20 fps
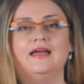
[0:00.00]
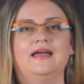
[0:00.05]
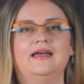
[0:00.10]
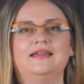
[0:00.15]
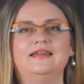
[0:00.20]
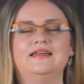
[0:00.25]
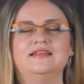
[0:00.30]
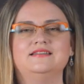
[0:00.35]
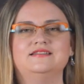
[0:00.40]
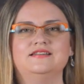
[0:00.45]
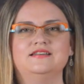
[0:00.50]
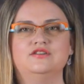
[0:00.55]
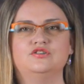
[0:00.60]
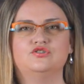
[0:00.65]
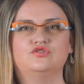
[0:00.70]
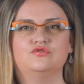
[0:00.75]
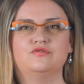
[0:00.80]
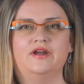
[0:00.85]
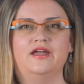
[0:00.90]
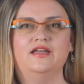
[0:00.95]
And I
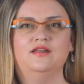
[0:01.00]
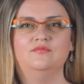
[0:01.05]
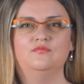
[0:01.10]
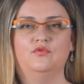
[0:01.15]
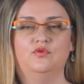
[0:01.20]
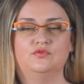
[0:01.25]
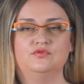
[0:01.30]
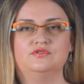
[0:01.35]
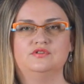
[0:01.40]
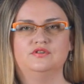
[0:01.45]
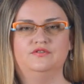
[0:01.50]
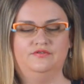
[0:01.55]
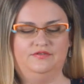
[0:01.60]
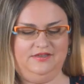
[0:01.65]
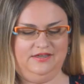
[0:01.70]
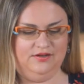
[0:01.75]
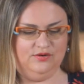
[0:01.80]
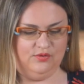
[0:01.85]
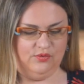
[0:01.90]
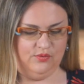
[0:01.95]
did drain most of
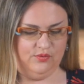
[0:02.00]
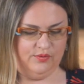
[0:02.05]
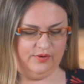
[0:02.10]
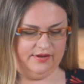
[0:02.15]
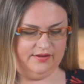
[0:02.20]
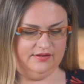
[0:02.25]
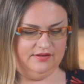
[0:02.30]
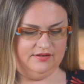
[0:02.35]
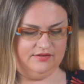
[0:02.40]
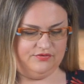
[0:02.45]
the oil.